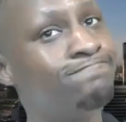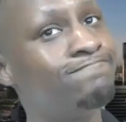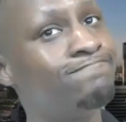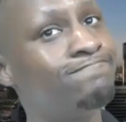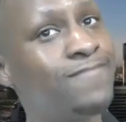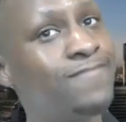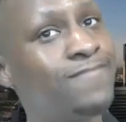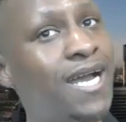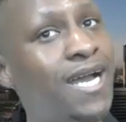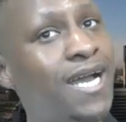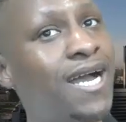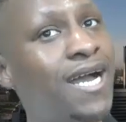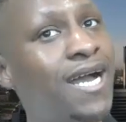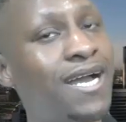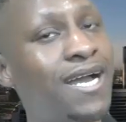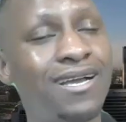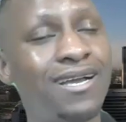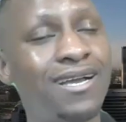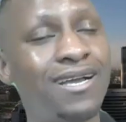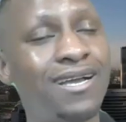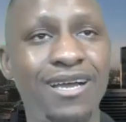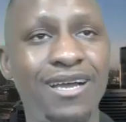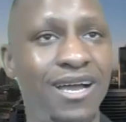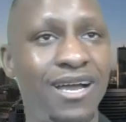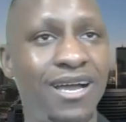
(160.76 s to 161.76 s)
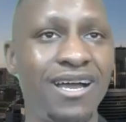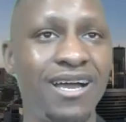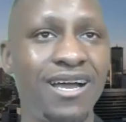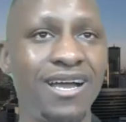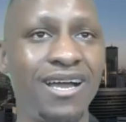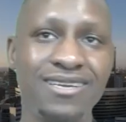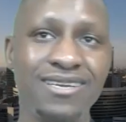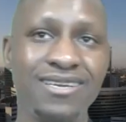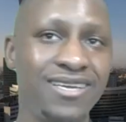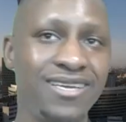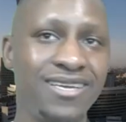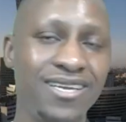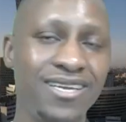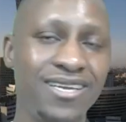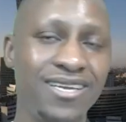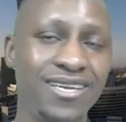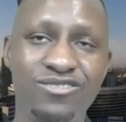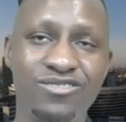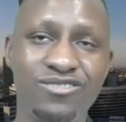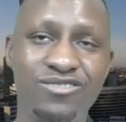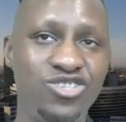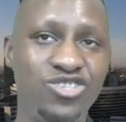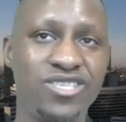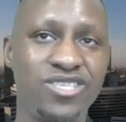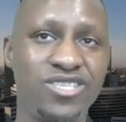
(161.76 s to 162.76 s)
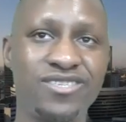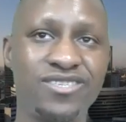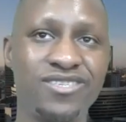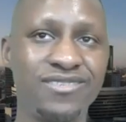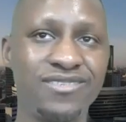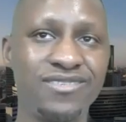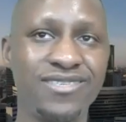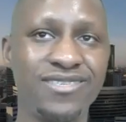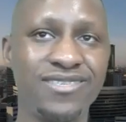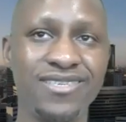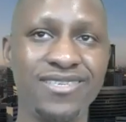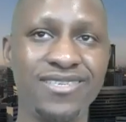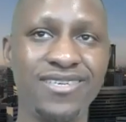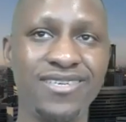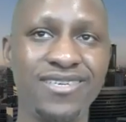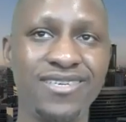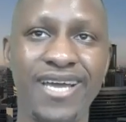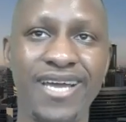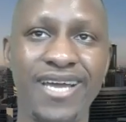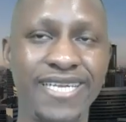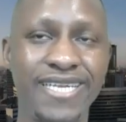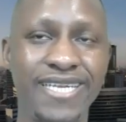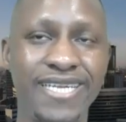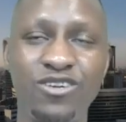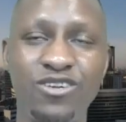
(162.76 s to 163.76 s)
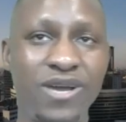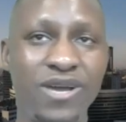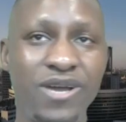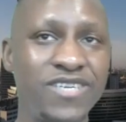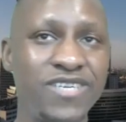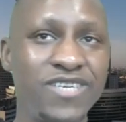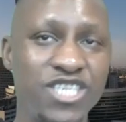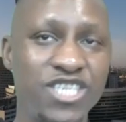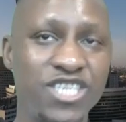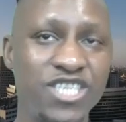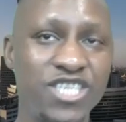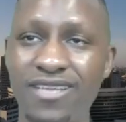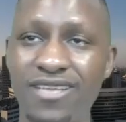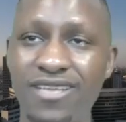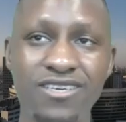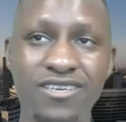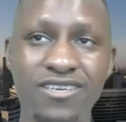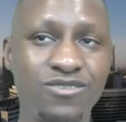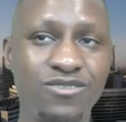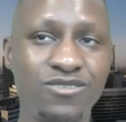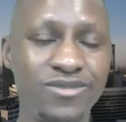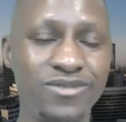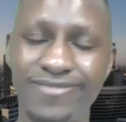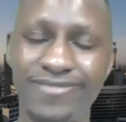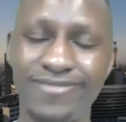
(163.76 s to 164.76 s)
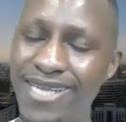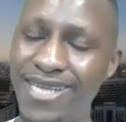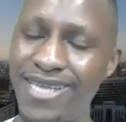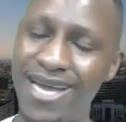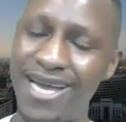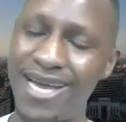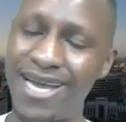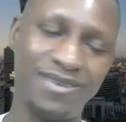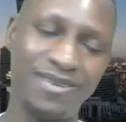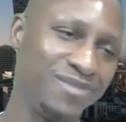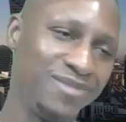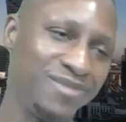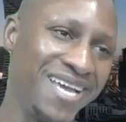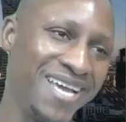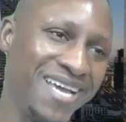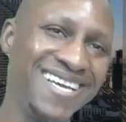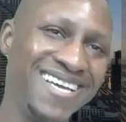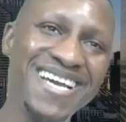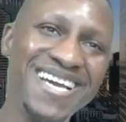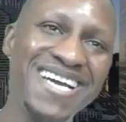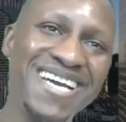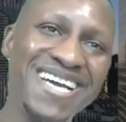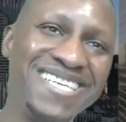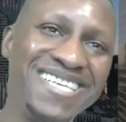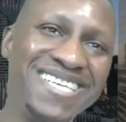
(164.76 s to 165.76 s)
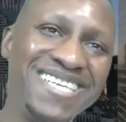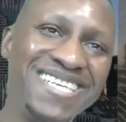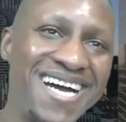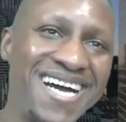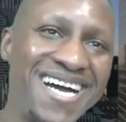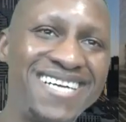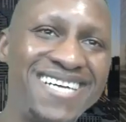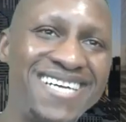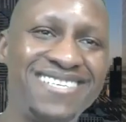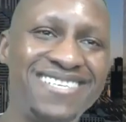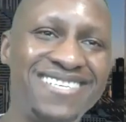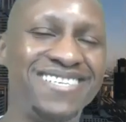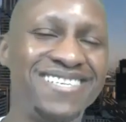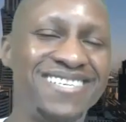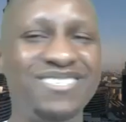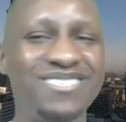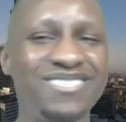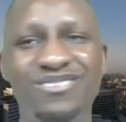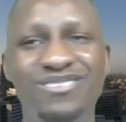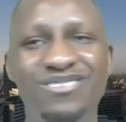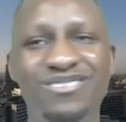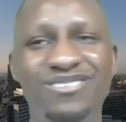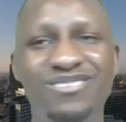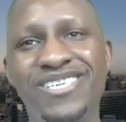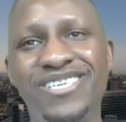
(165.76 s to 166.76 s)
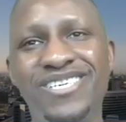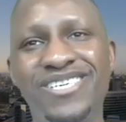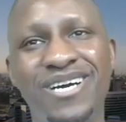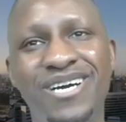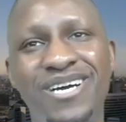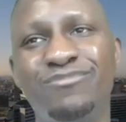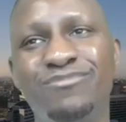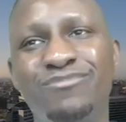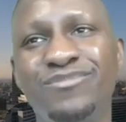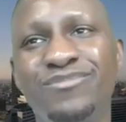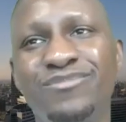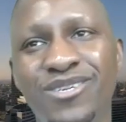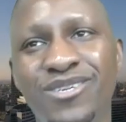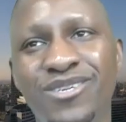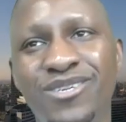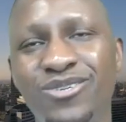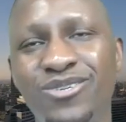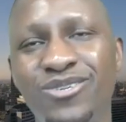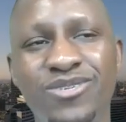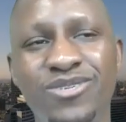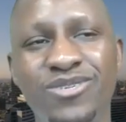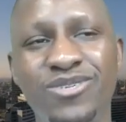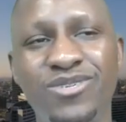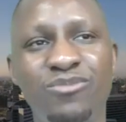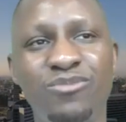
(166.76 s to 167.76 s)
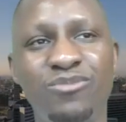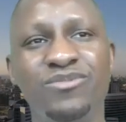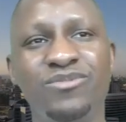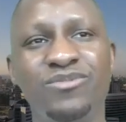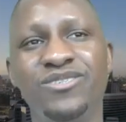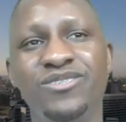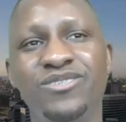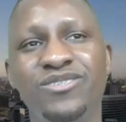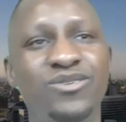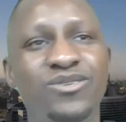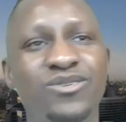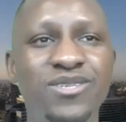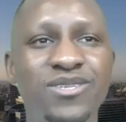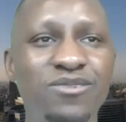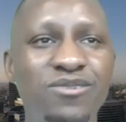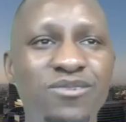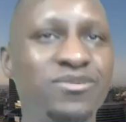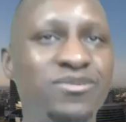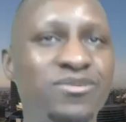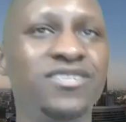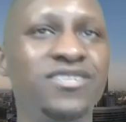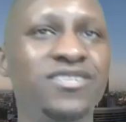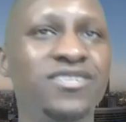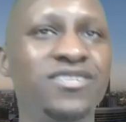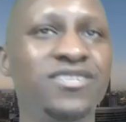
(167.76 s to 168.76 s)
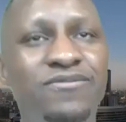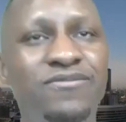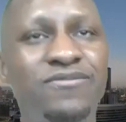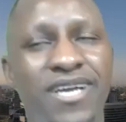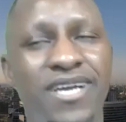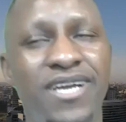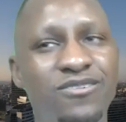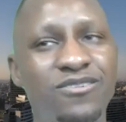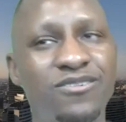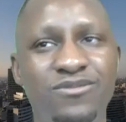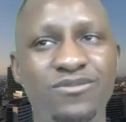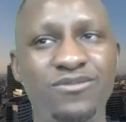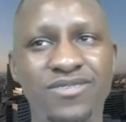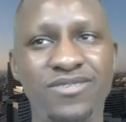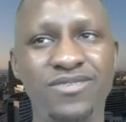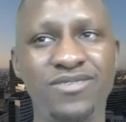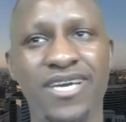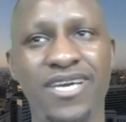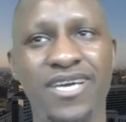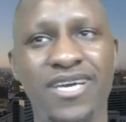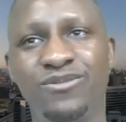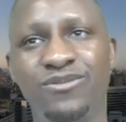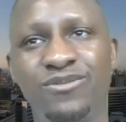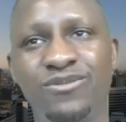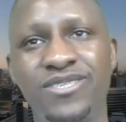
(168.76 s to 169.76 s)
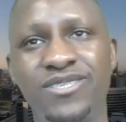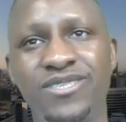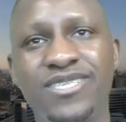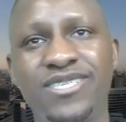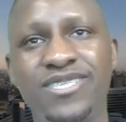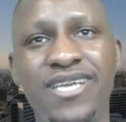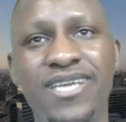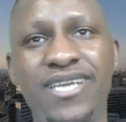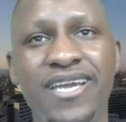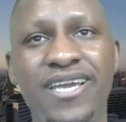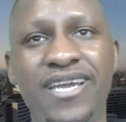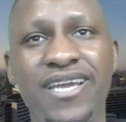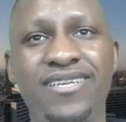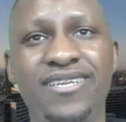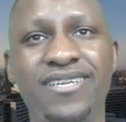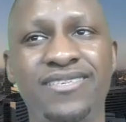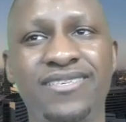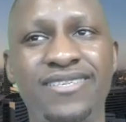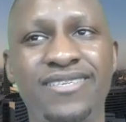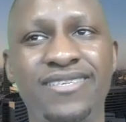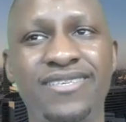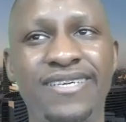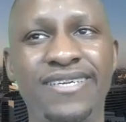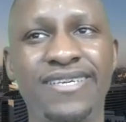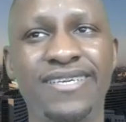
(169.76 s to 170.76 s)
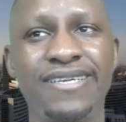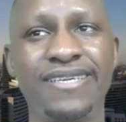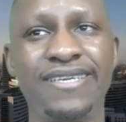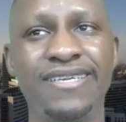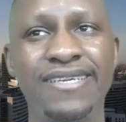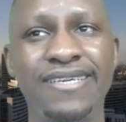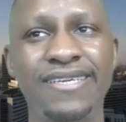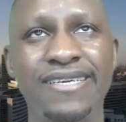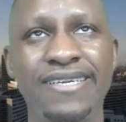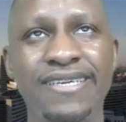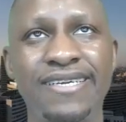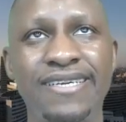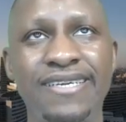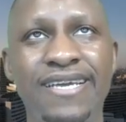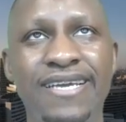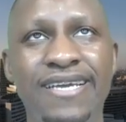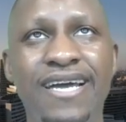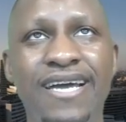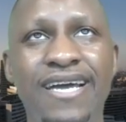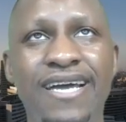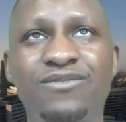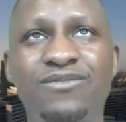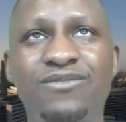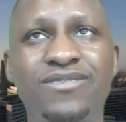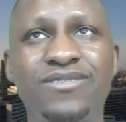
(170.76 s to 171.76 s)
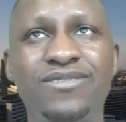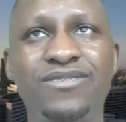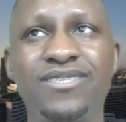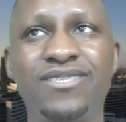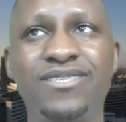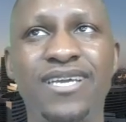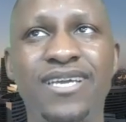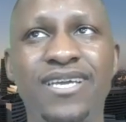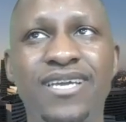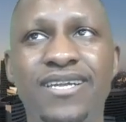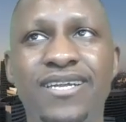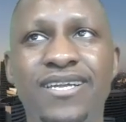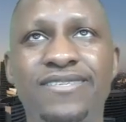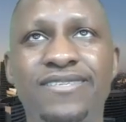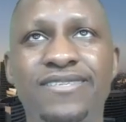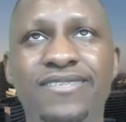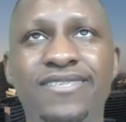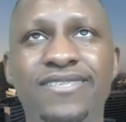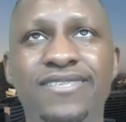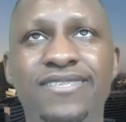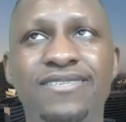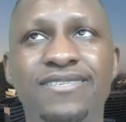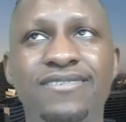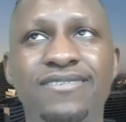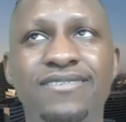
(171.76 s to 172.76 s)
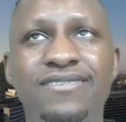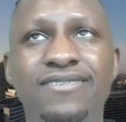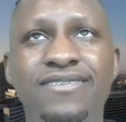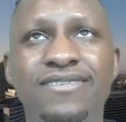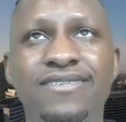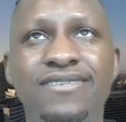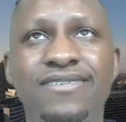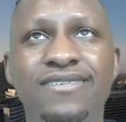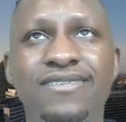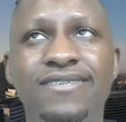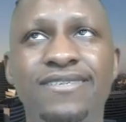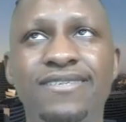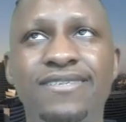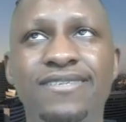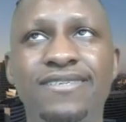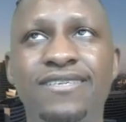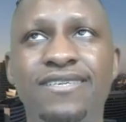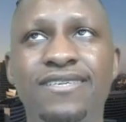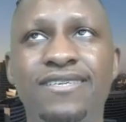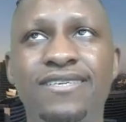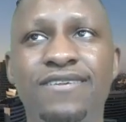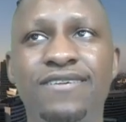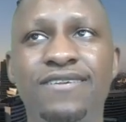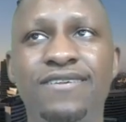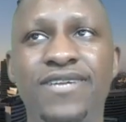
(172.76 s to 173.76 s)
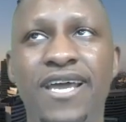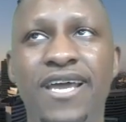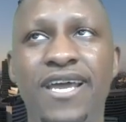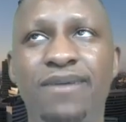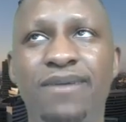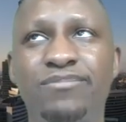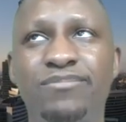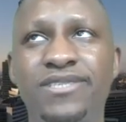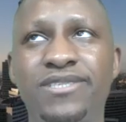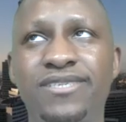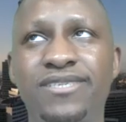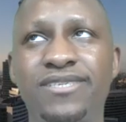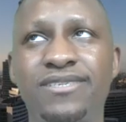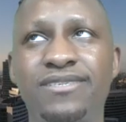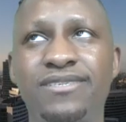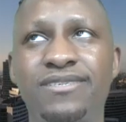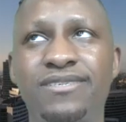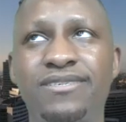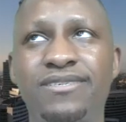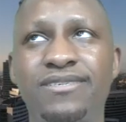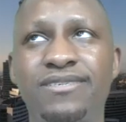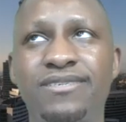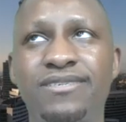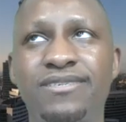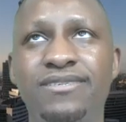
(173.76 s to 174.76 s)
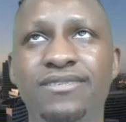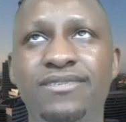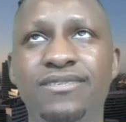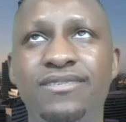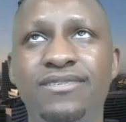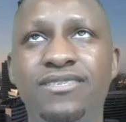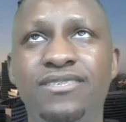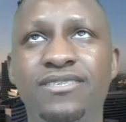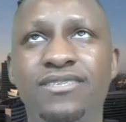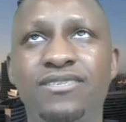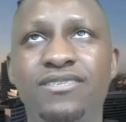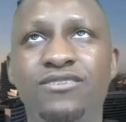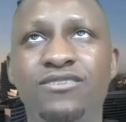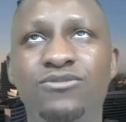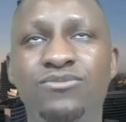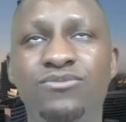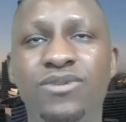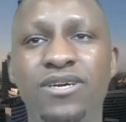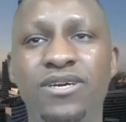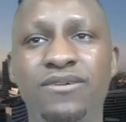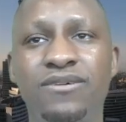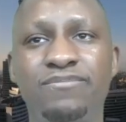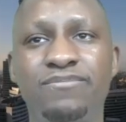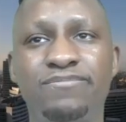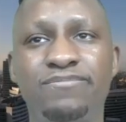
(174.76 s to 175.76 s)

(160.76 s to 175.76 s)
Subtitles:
Uh, just and now you have a child on the you're dumb. You're too stupid. You're too stupid to live. I don't understand. I don't understand how this even happens. You're just too dumb.